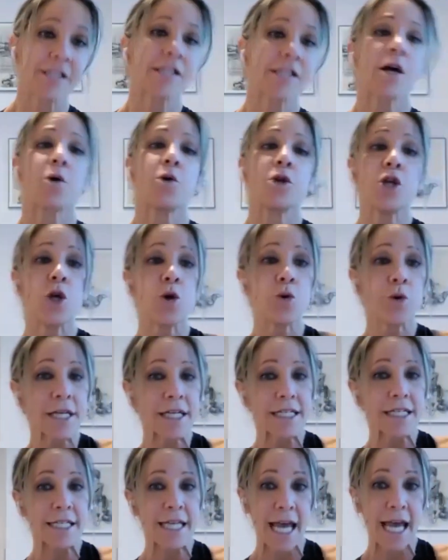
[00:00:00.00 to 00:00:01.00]
So you
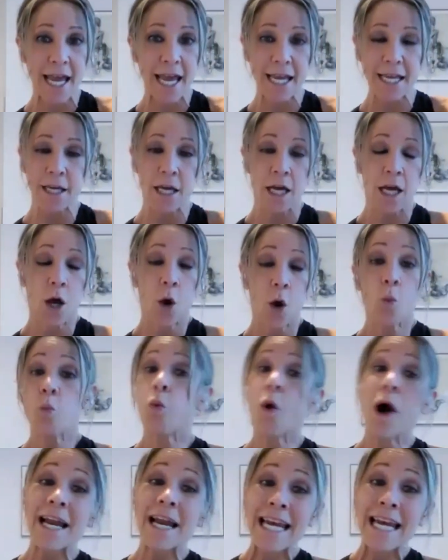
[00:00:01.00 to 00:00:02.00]
can take
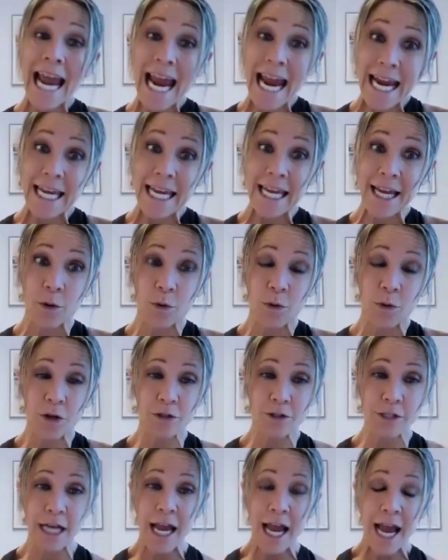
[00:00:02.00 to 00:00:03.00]
one
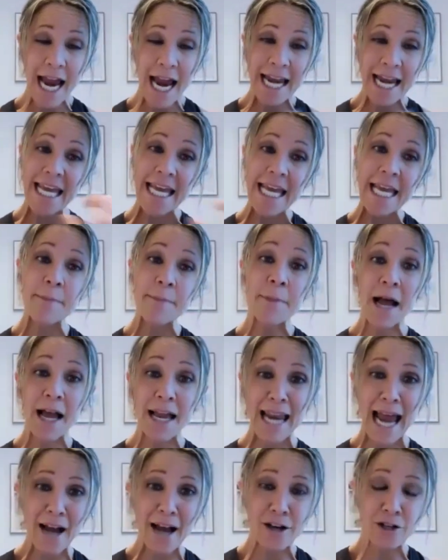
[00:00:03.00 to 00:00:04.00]
80-year-old, and he
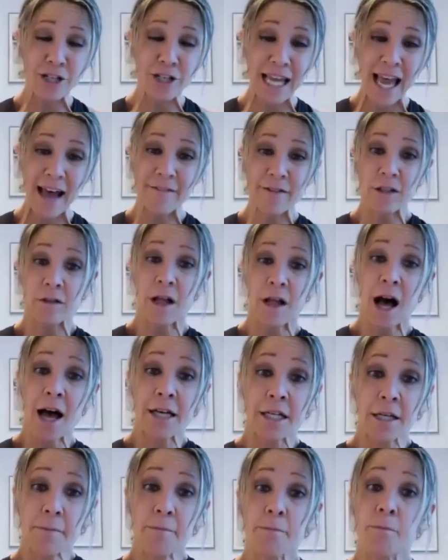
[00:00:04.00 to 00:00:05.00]
might actually have a
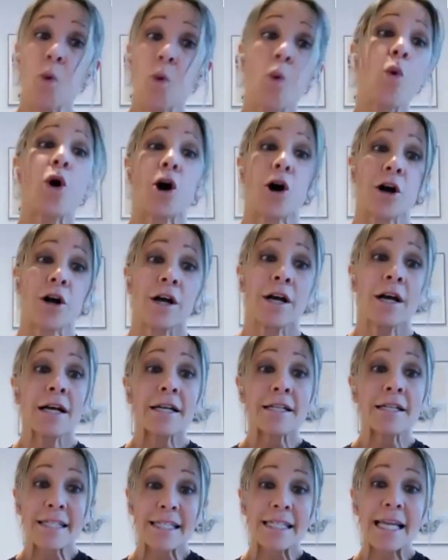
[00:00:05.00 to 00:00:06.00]
lot more
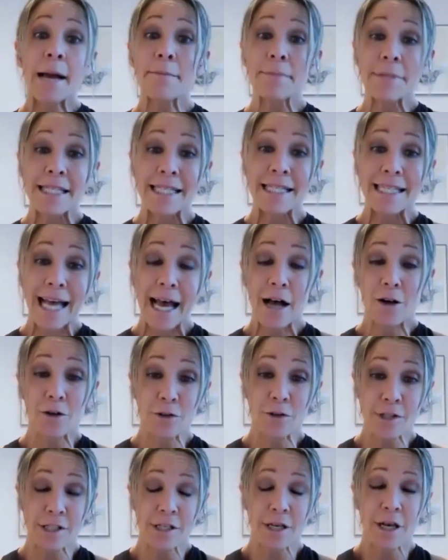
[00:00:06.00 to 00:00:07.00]
stem
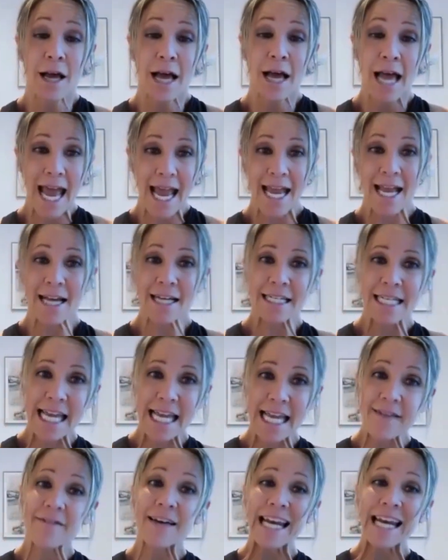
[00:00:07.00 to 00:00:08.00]
cells and
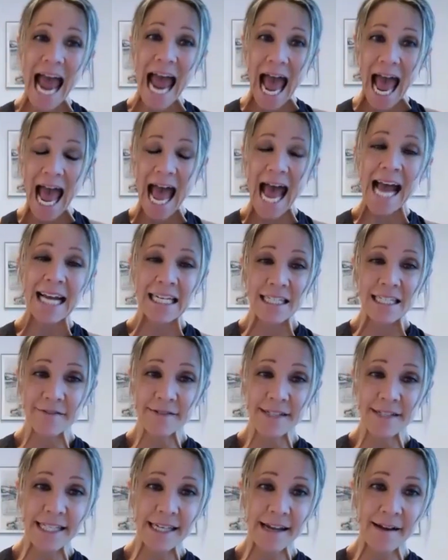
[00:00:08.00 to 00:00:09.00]
even
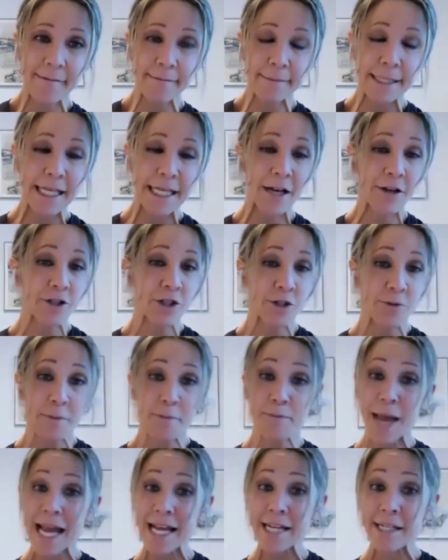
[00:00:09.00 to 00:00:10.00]
active stem cells
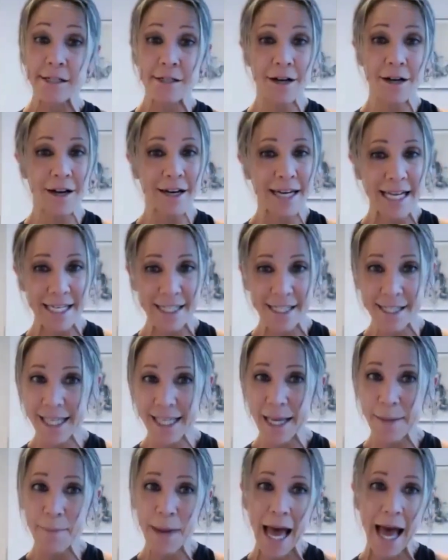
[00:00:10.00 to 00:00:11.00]
based on his
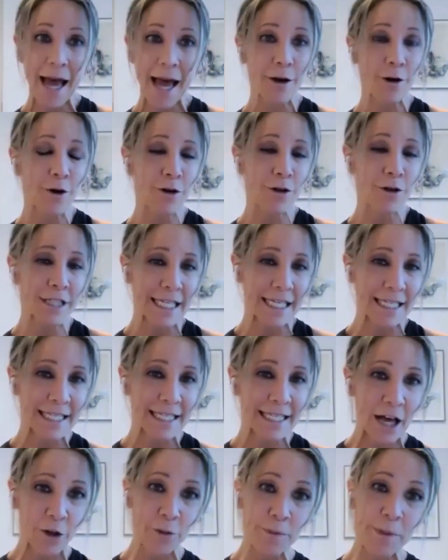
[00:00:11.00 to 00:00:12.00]
sleep patterns, his
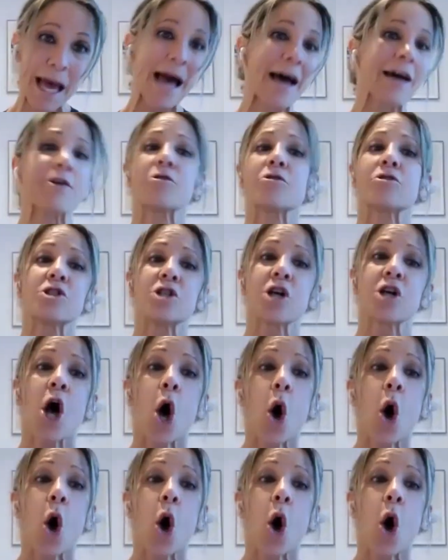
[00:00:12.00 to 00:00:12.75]
health patterns,